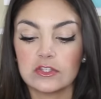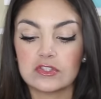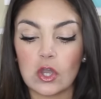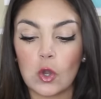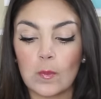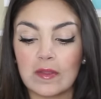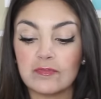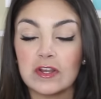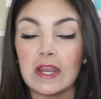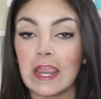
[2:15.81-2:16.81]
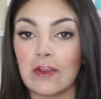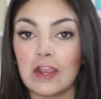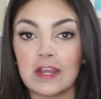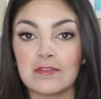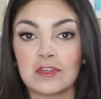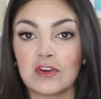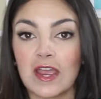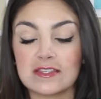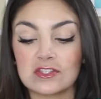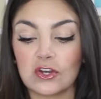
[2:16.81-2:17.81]
So my friend Erin of The
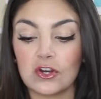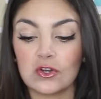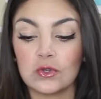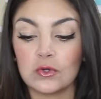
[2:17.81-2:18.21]
Grass Skirt,